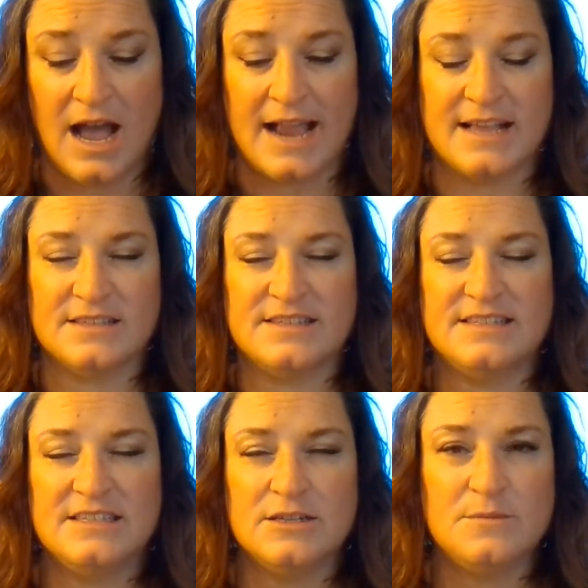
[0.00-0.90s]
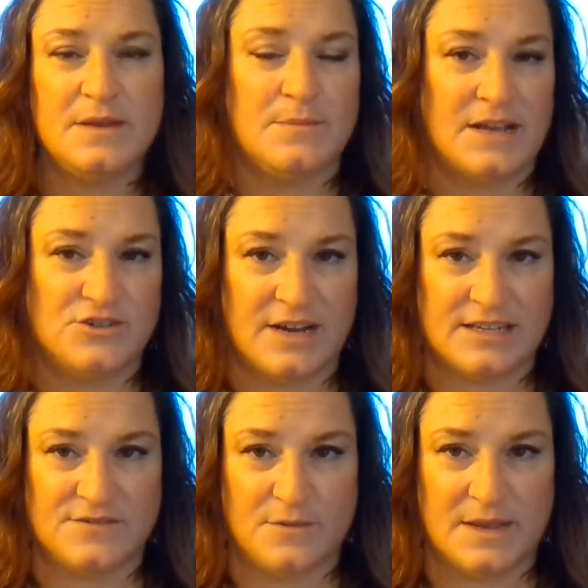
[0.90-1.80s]
I can still be my
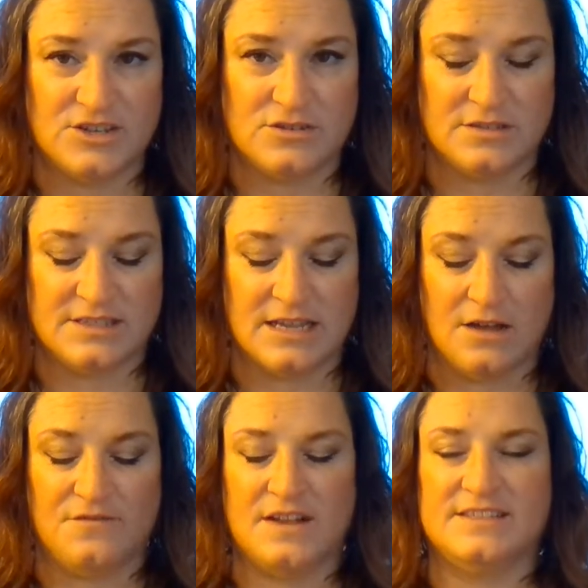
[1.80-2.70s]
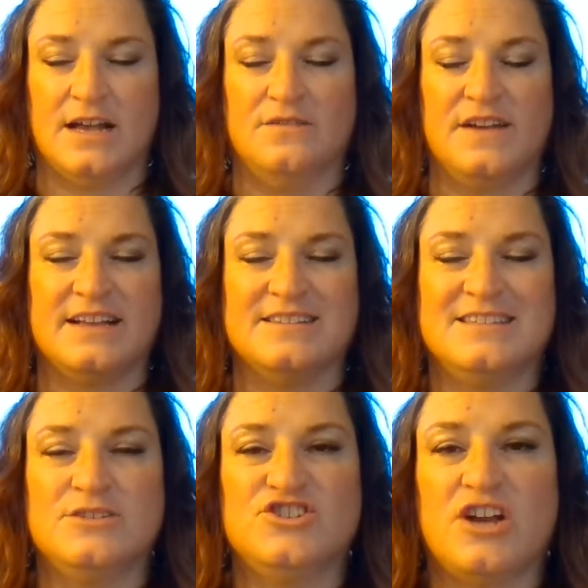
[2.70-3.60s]
transformational self. I can
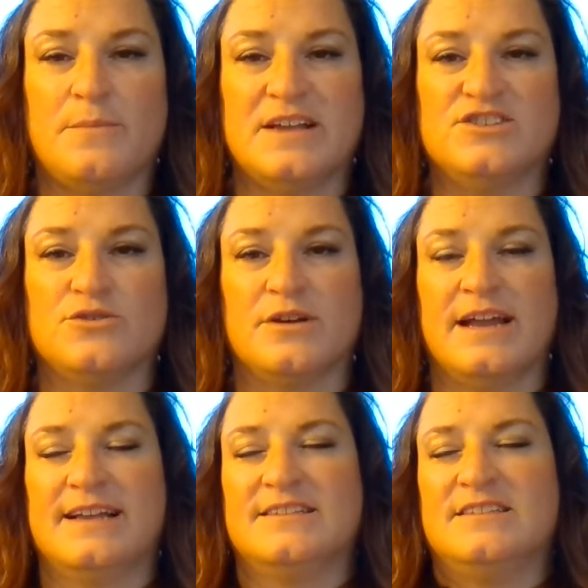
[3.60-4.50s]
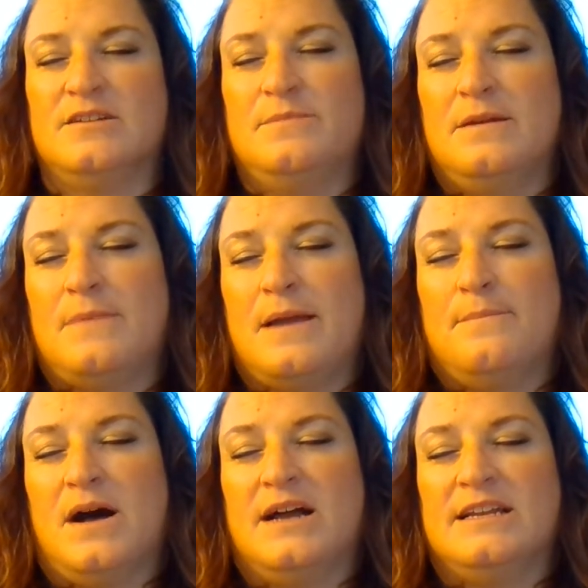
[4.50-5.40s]
still share my story. I can still be in my
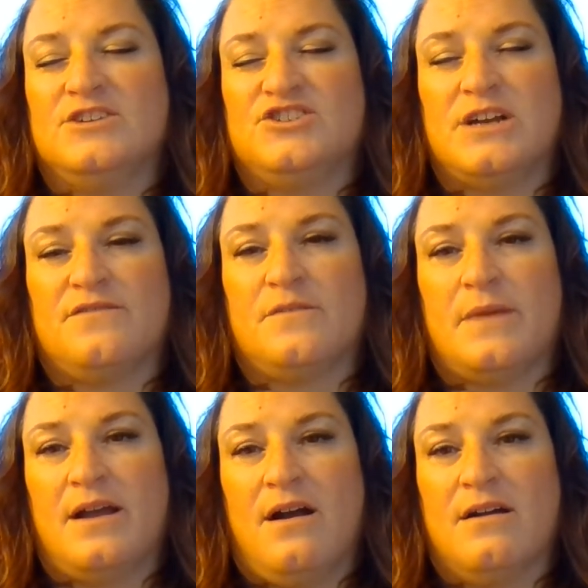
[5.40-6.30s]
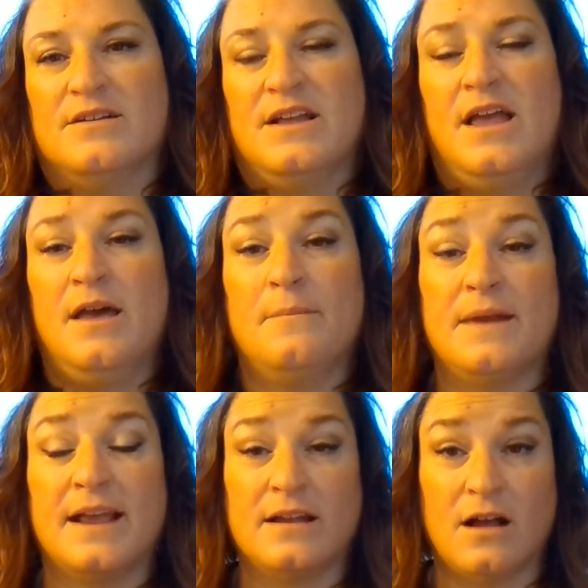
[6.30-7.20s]
body and share from my heart. But
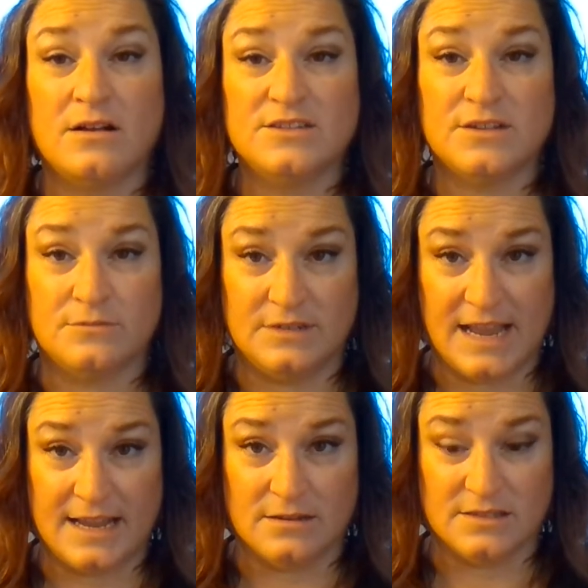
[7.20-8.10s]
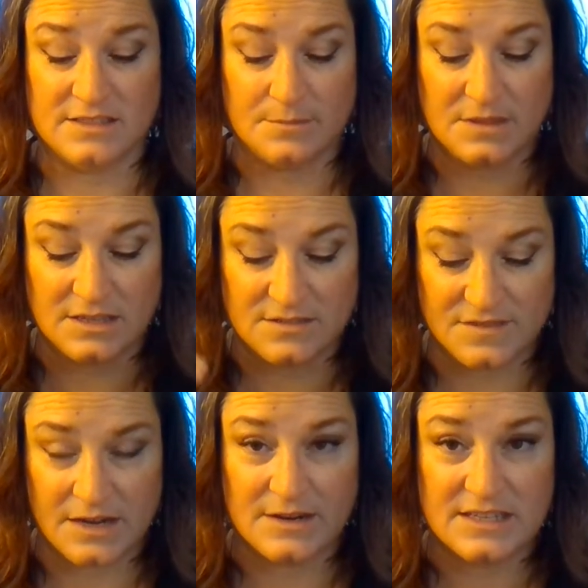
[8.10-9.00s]
I can also nail some of these
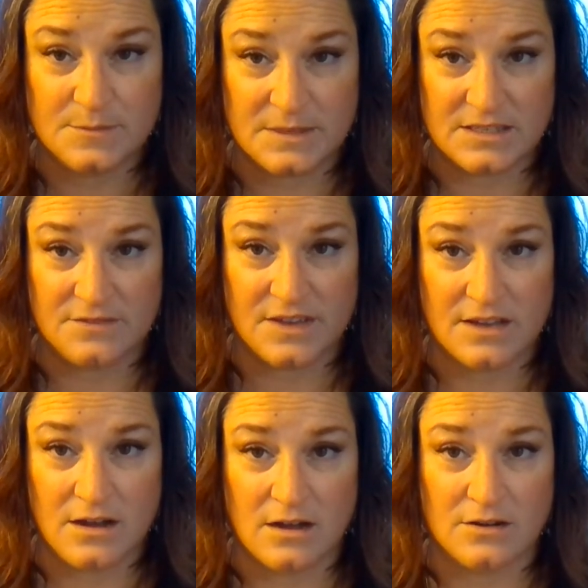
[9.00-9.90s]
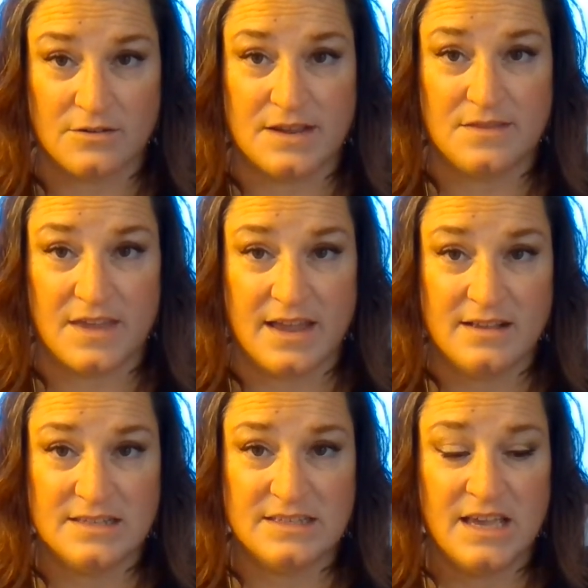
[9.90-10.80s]
very specific, concrete
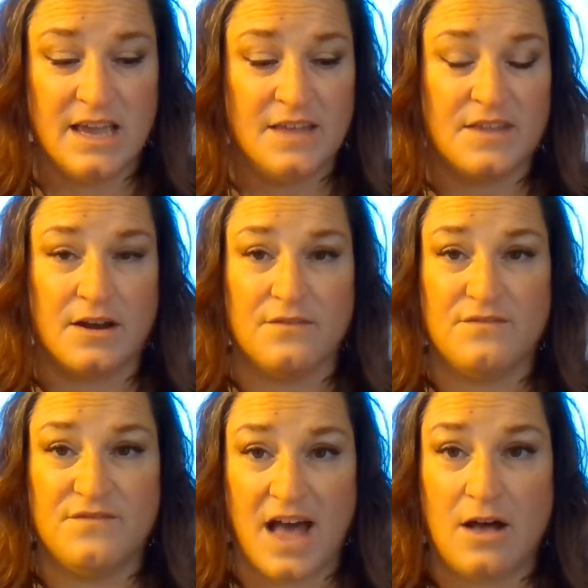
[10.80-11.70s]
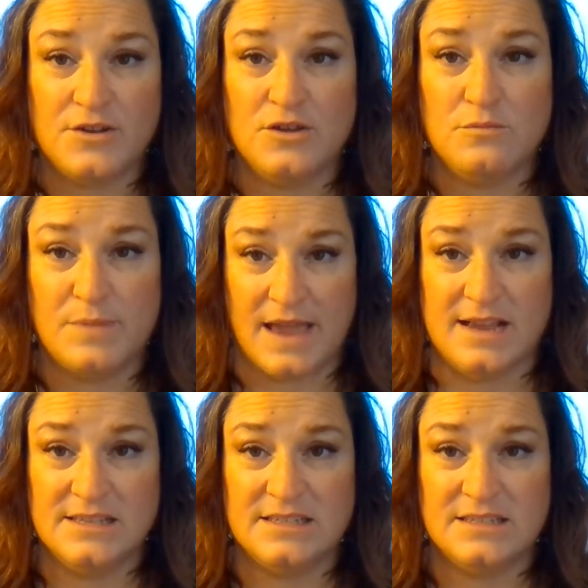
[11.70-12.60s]
things that are
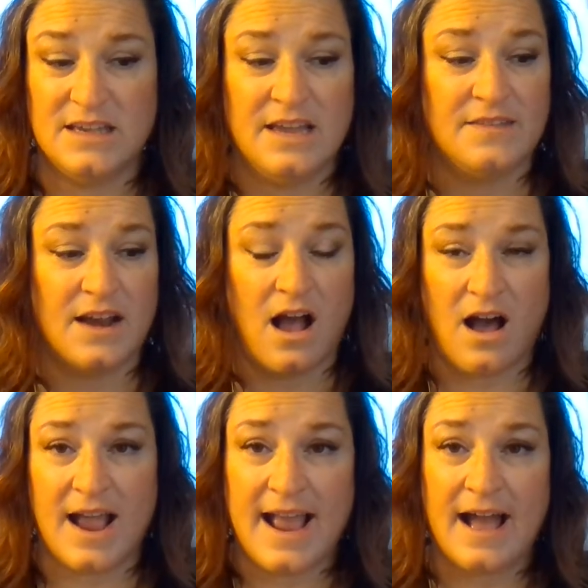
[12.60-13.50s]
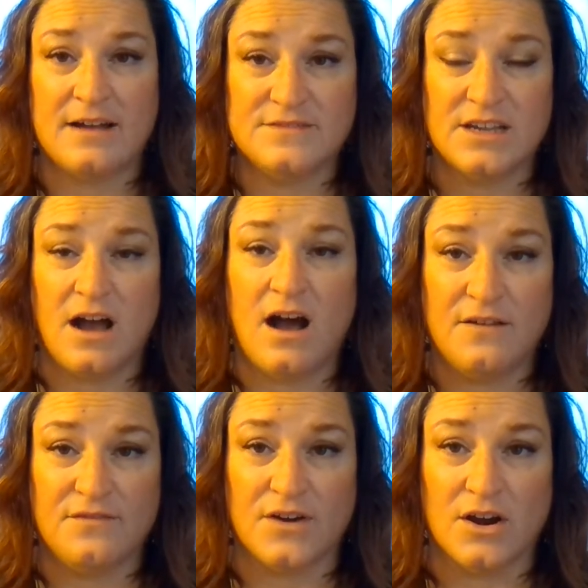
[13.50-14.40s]
value-based that I have to
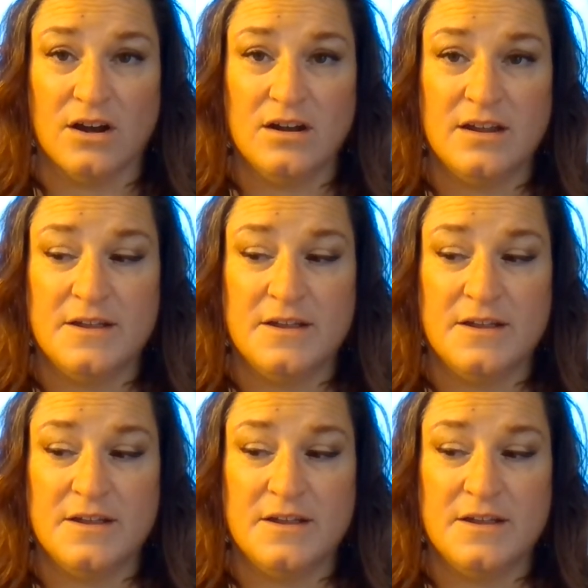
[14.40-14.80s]
offer